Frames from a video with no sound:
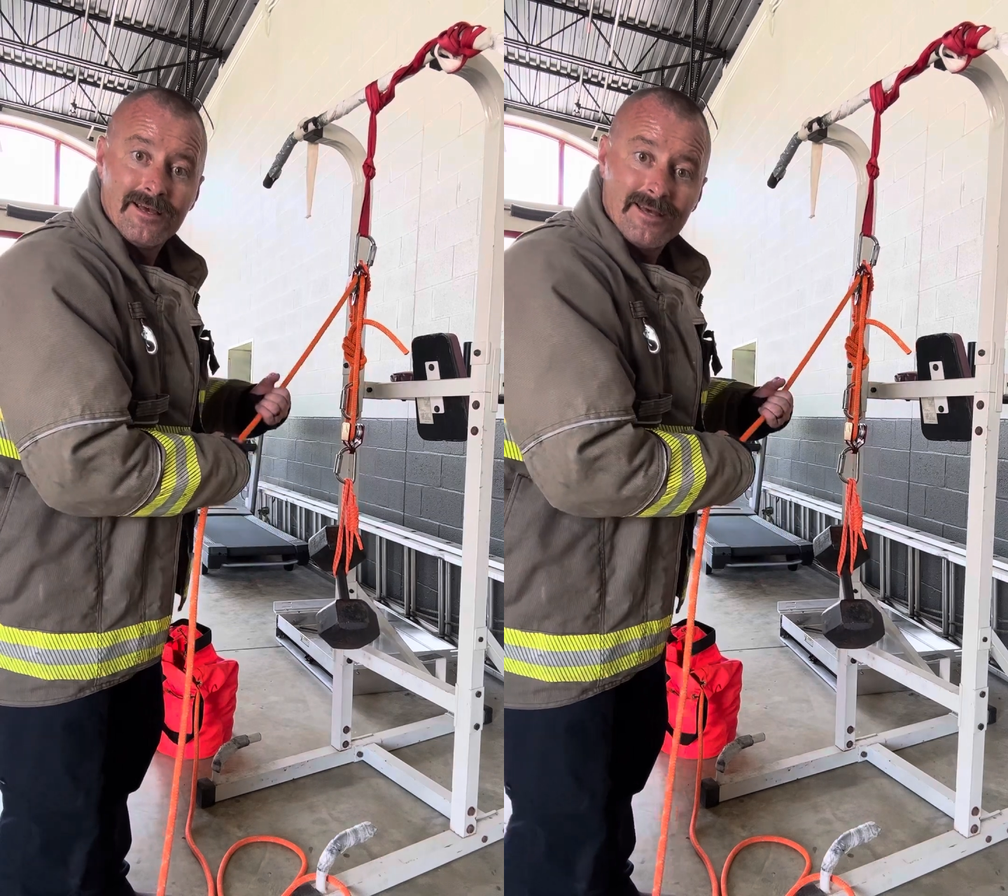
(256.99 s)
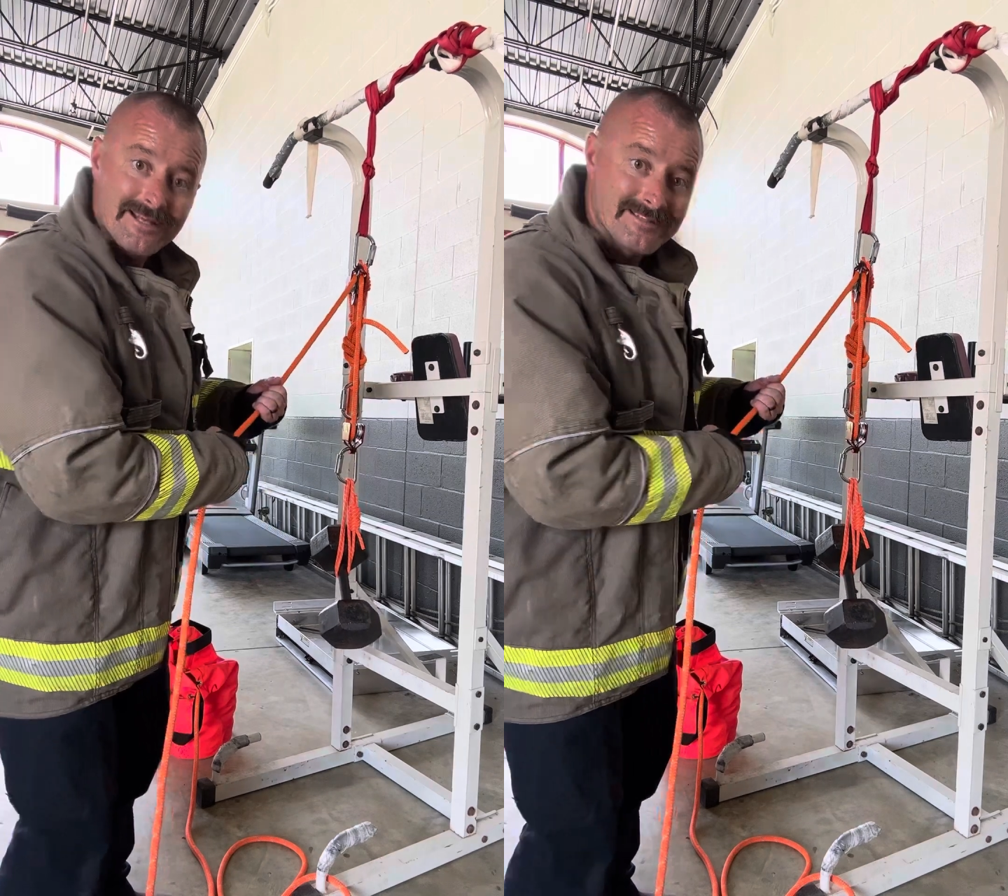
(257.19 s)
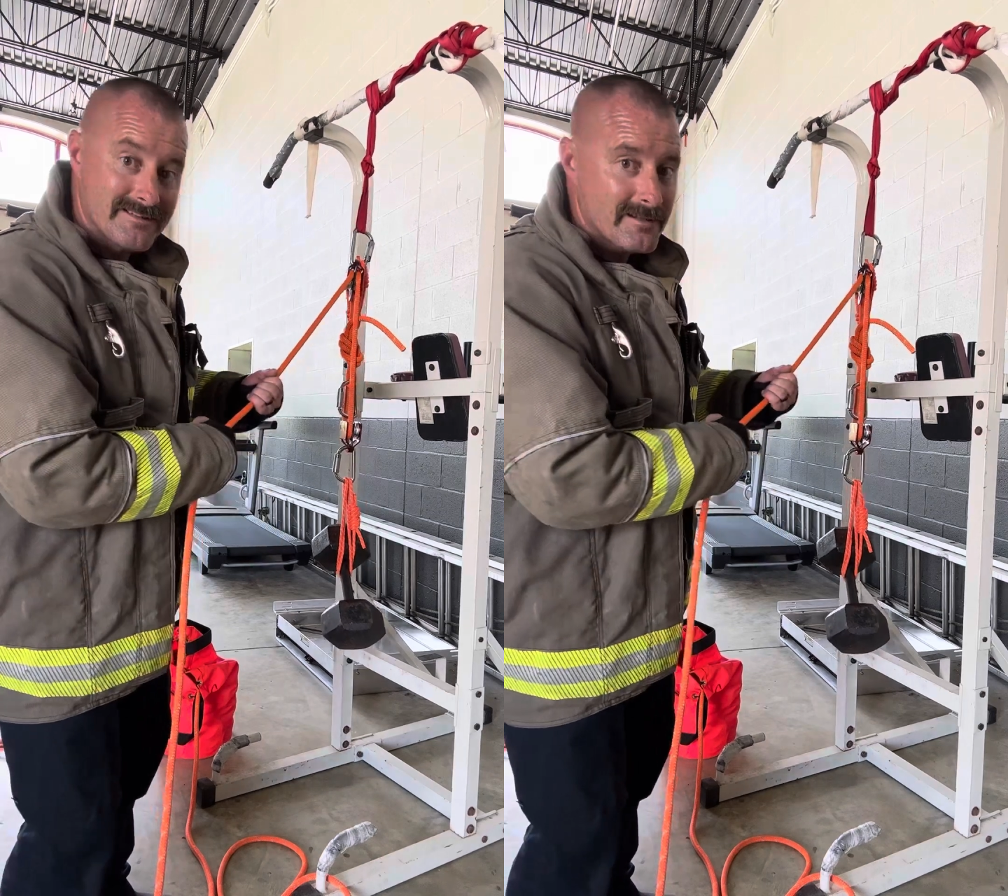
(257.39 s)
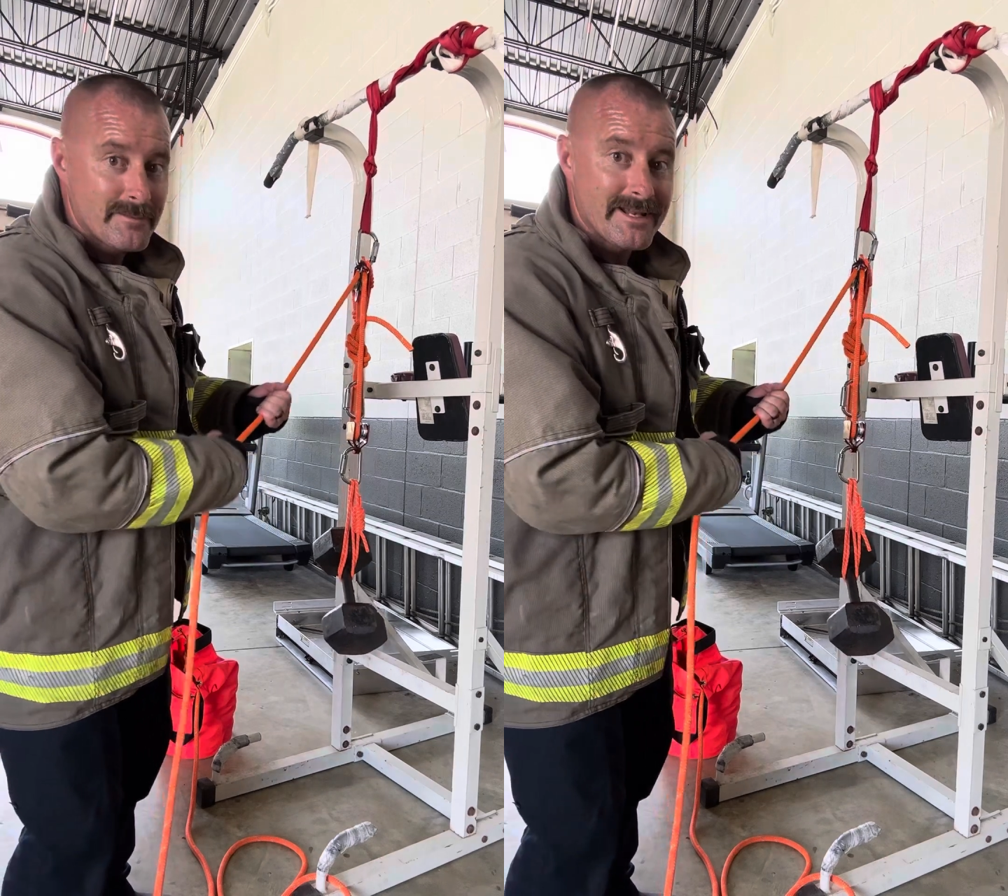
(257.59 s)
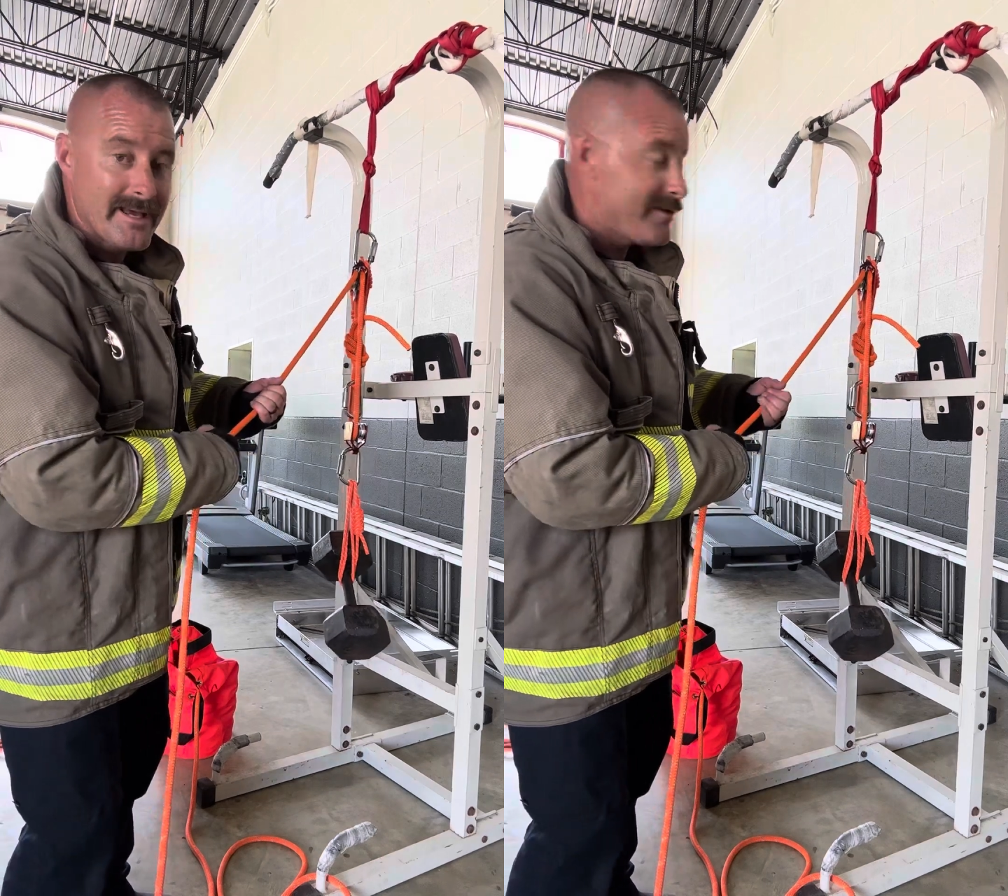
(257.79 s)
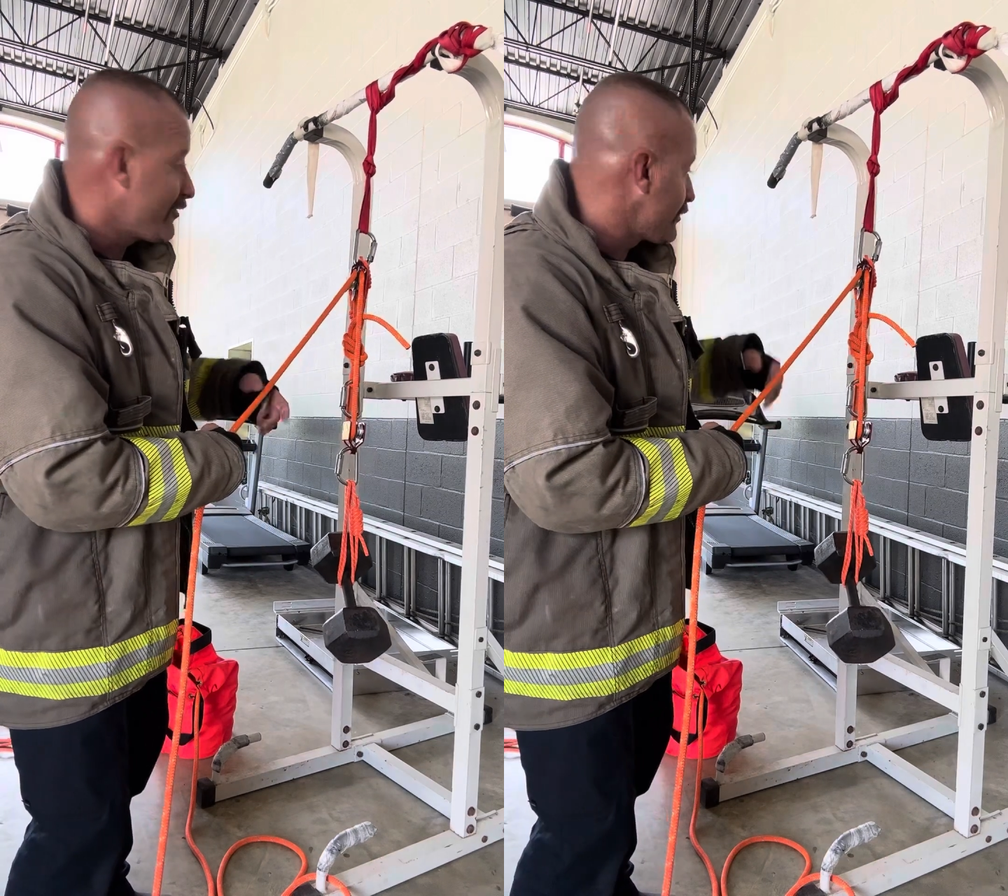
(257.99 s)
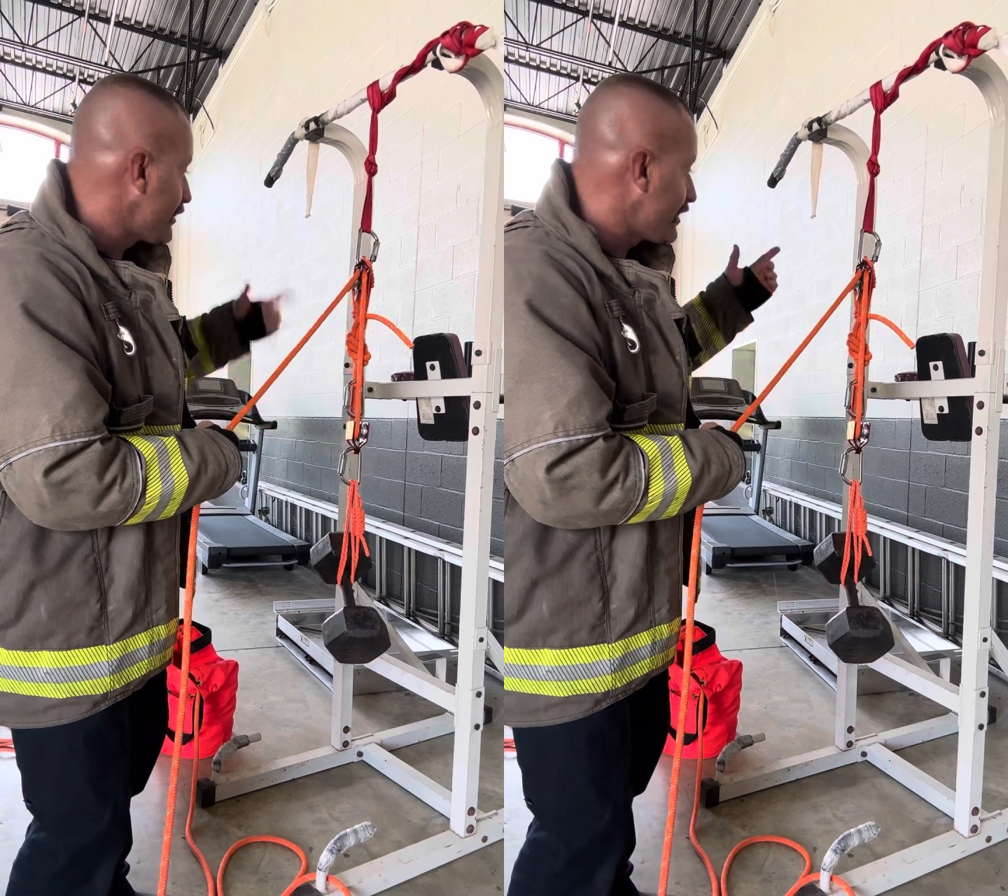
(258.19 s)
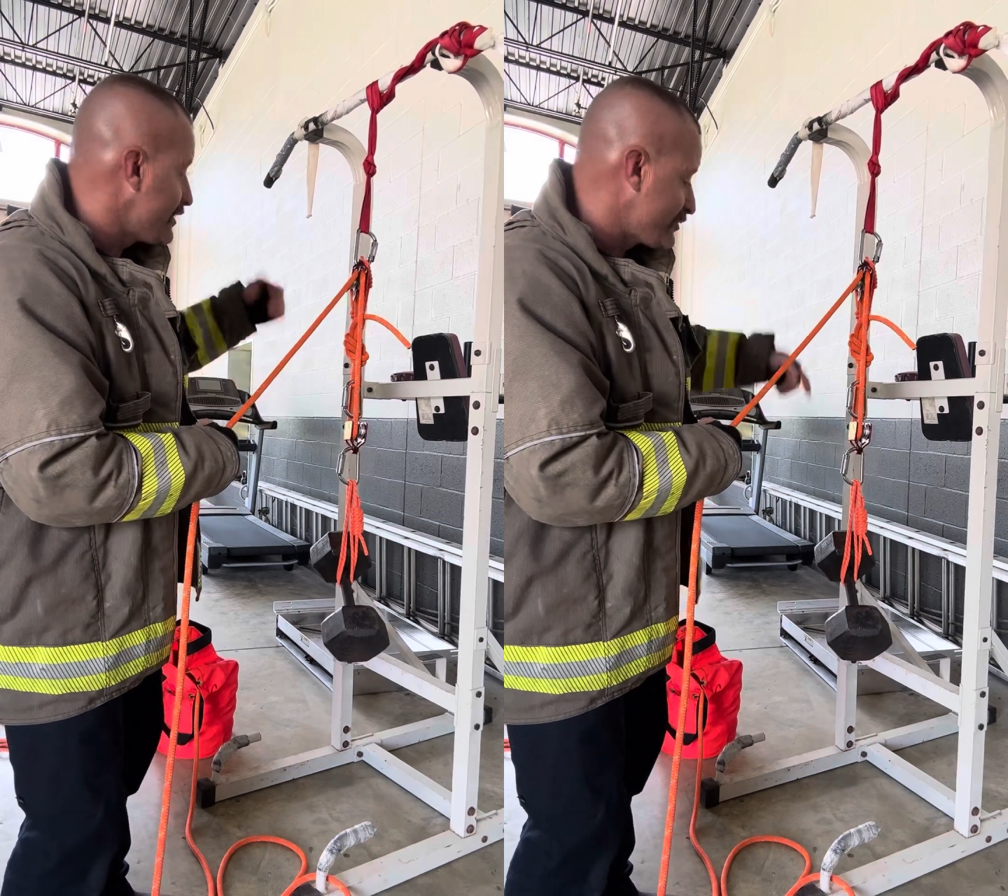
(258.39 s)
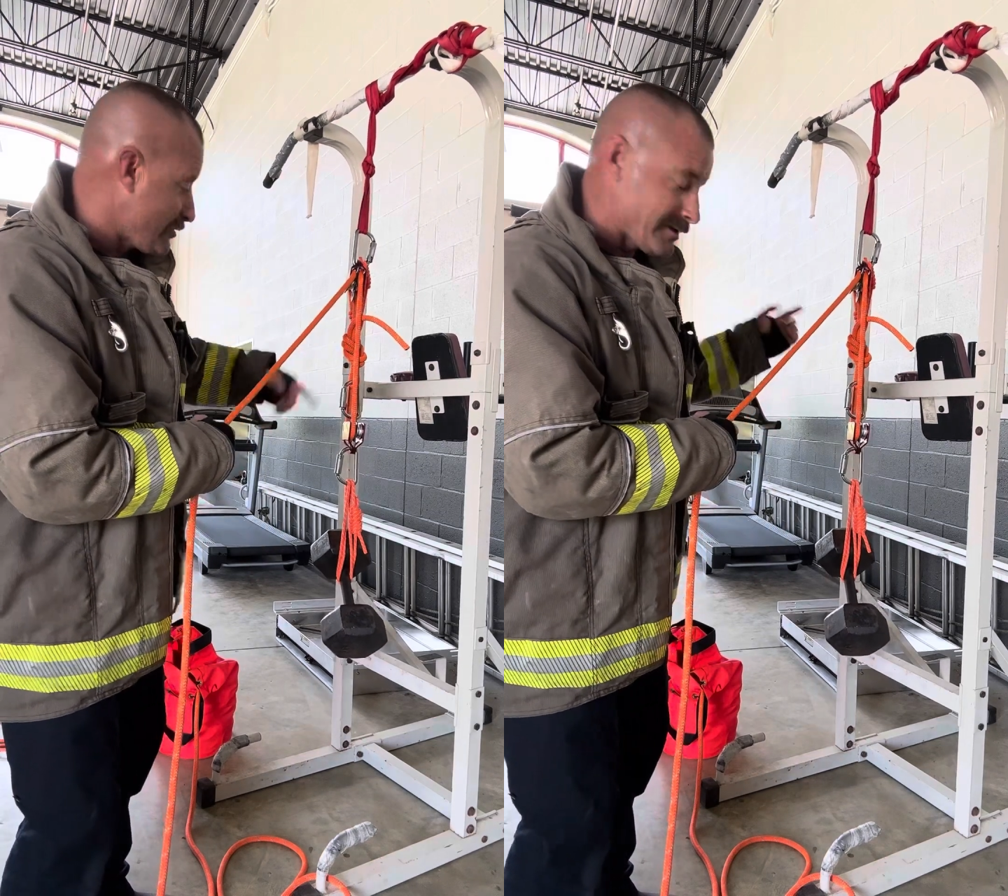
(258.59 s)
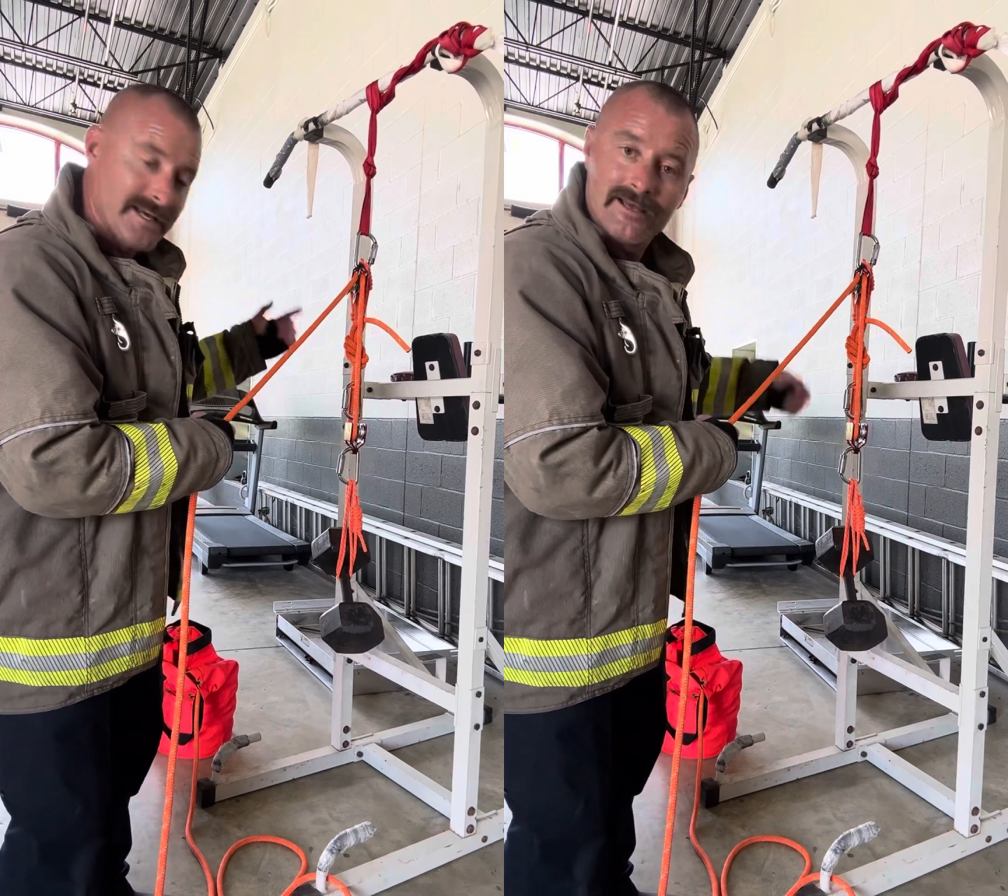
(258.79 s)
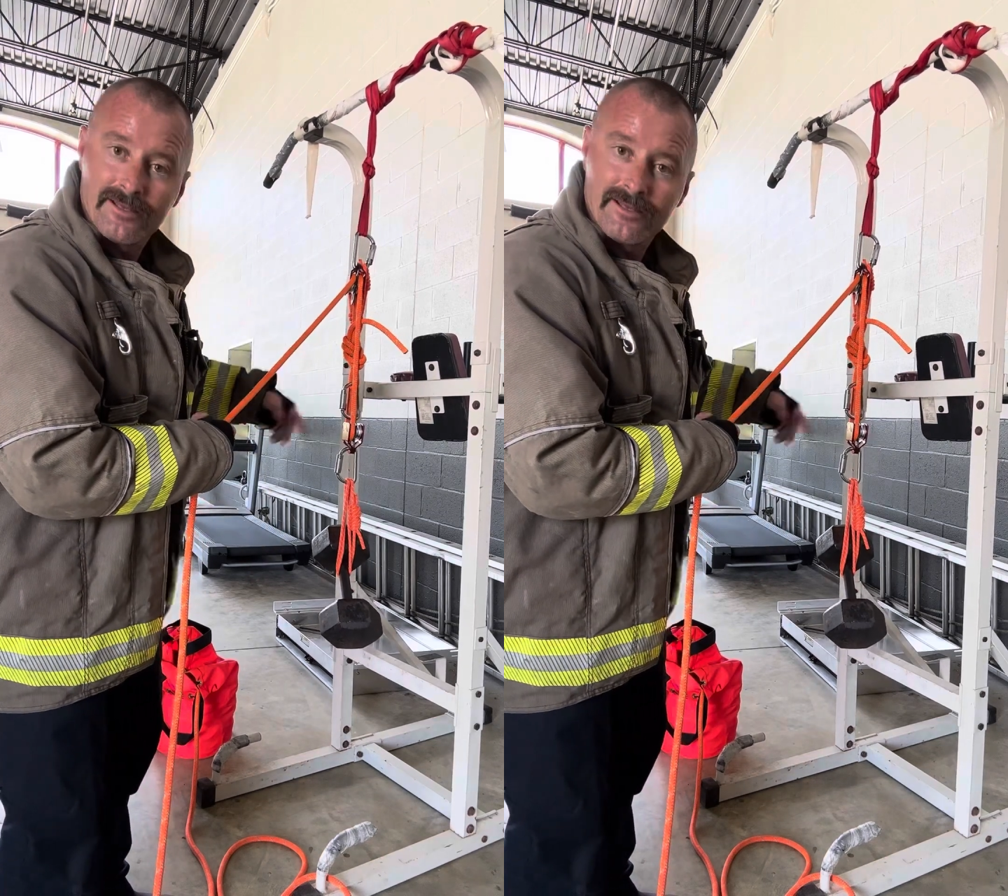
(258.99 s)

and it's a little bit heavier because you, only,